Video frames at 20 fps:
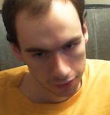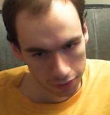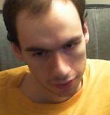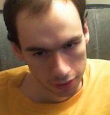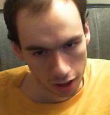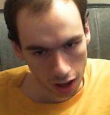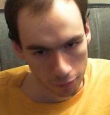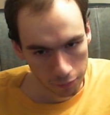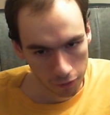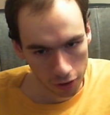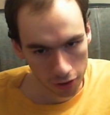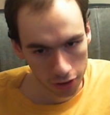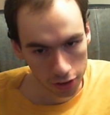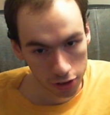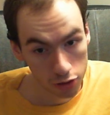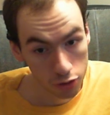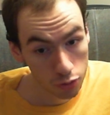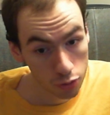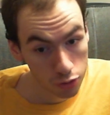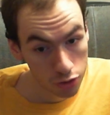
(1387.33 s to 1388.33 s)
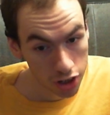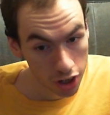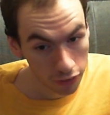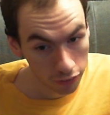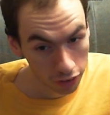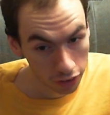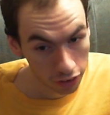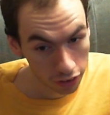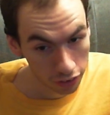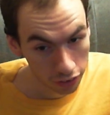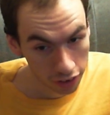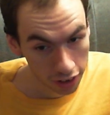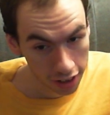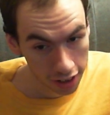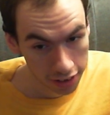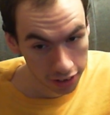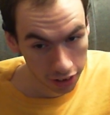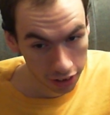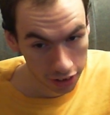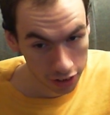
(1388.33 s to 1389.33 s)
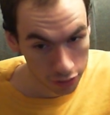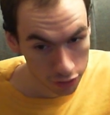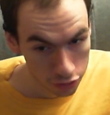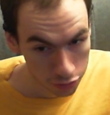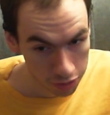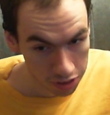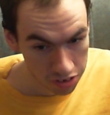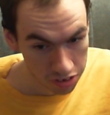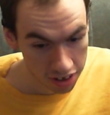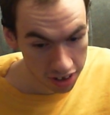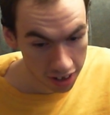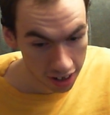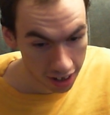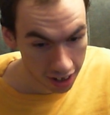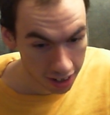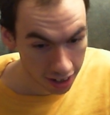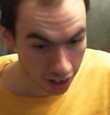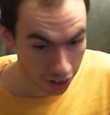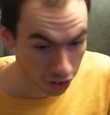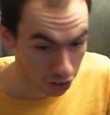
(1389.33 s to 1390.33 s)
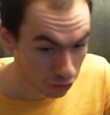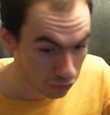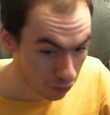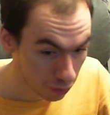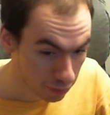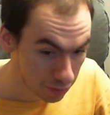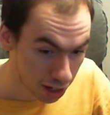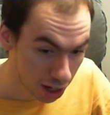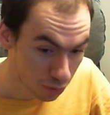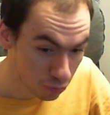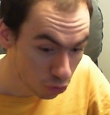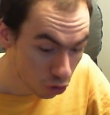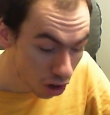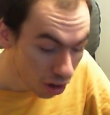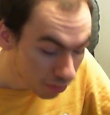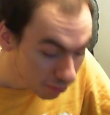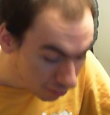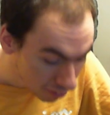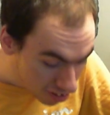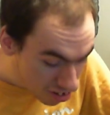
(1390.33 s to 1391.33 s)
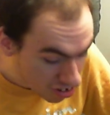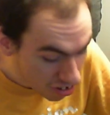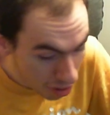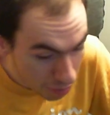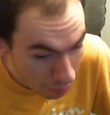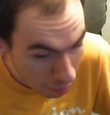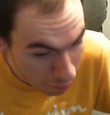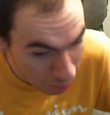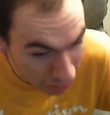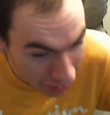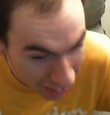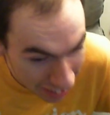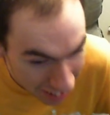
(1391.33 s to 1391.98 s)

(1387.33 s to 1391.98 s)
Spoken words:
not a huge alcohol guy, not a huge whiskey guy. I don't know if I'll become one. It's not my plan